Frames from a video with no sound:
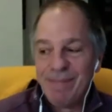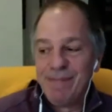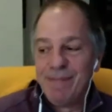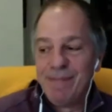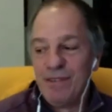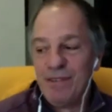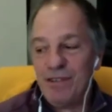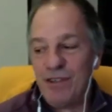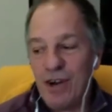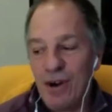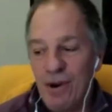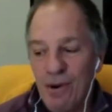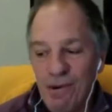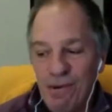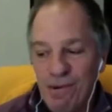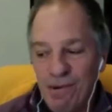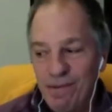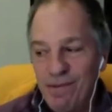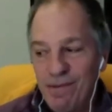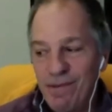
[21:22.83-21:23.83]

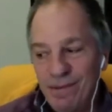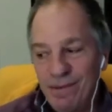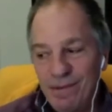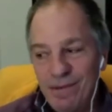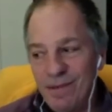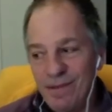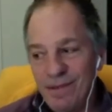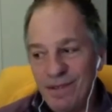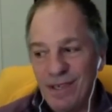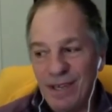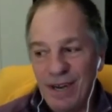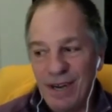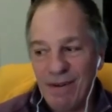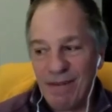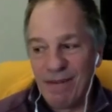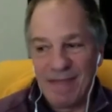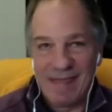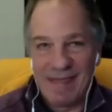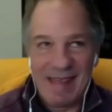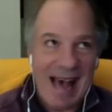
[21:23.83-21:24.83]
So
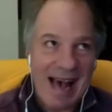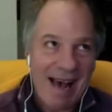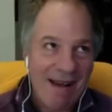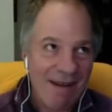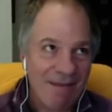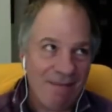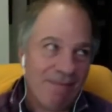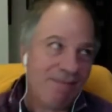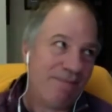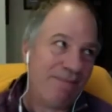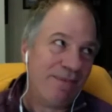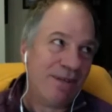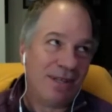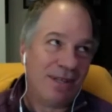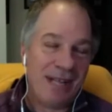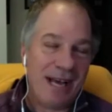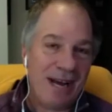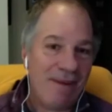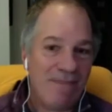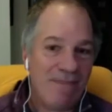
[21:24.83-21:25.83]
that
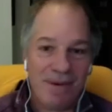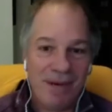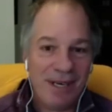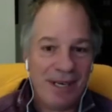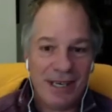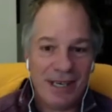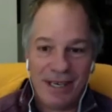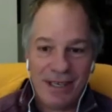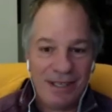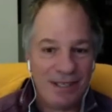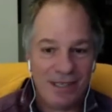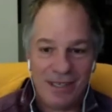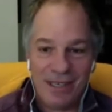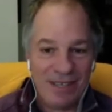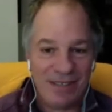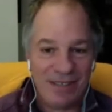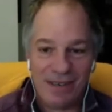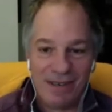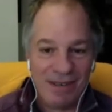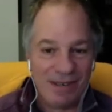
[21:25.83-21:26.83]
building that bridge
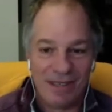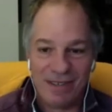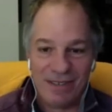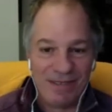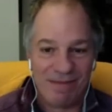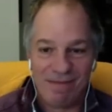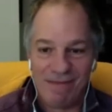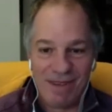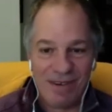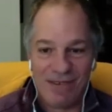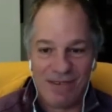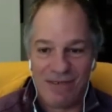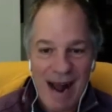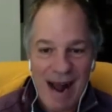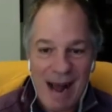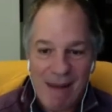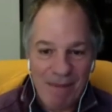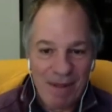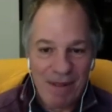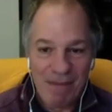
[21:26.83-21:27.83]
is a
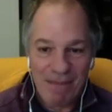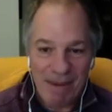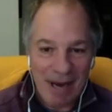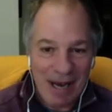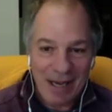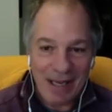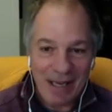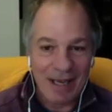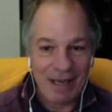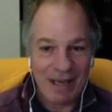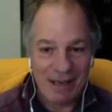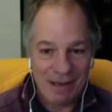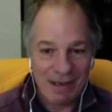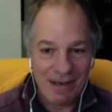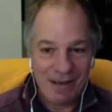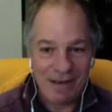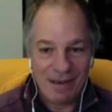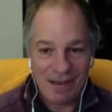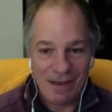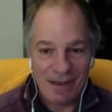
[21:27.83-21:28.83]
drop in the bucket
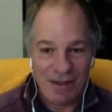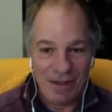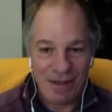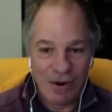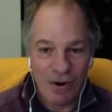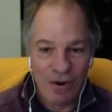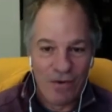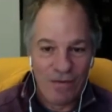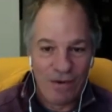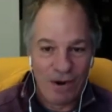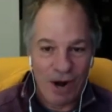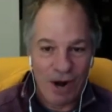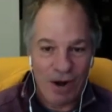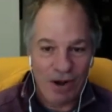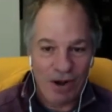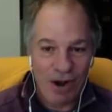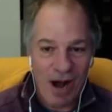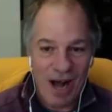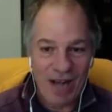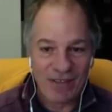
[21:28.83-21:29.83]
on the overall
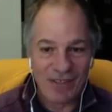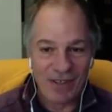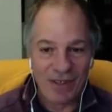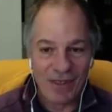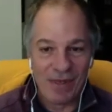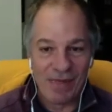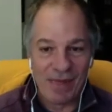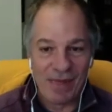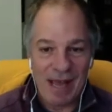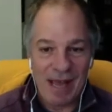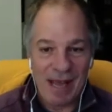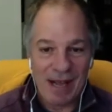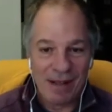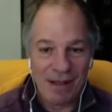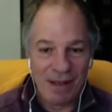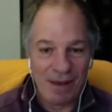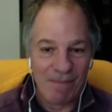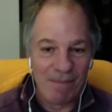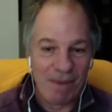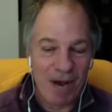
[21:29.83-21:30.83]
cost of the
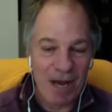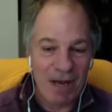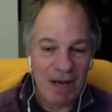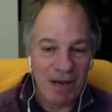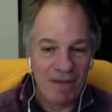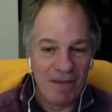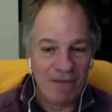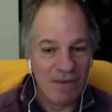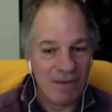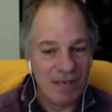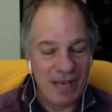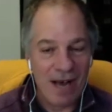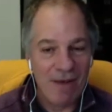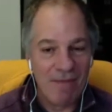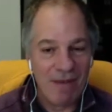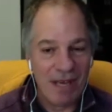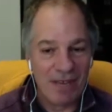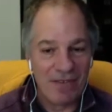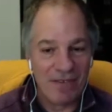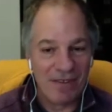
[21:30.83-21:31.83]
thing. But if you tell
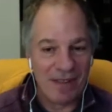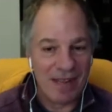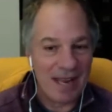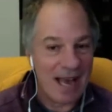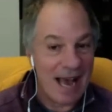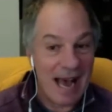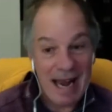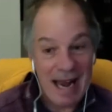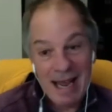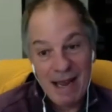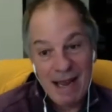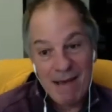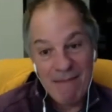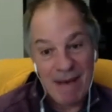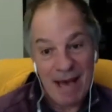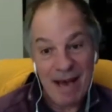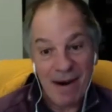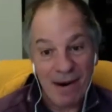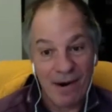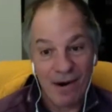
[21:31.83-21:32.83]
me it's not any
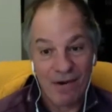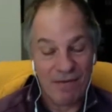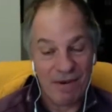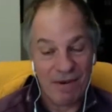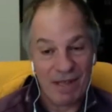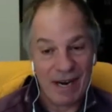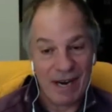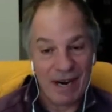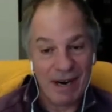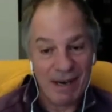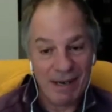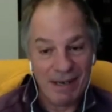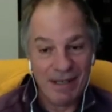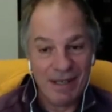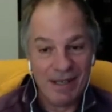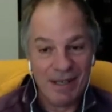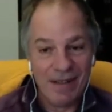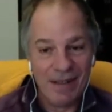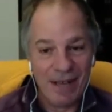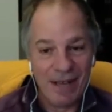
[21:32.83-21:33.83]
better over there,
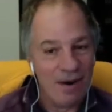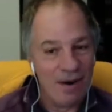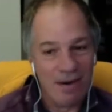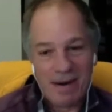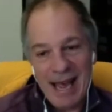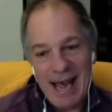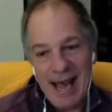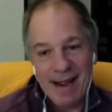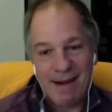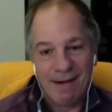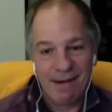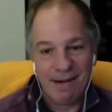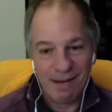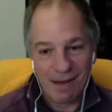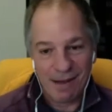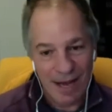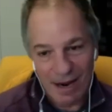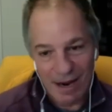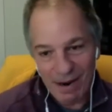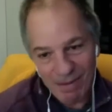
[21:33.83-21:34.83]
then okay,
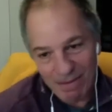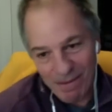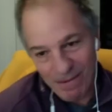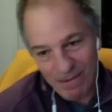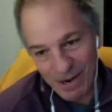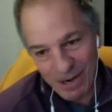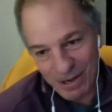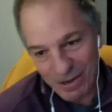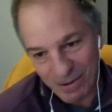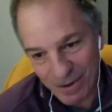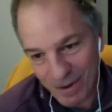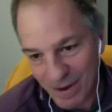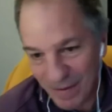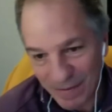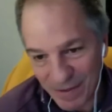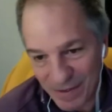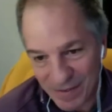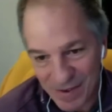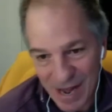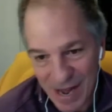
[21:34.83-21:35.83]
I don't want to do it if
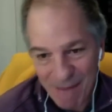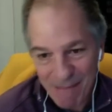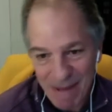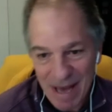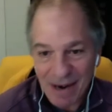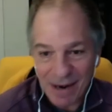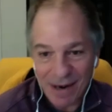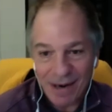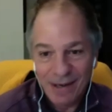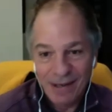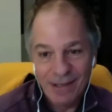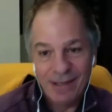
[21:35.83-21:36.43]
it's not better.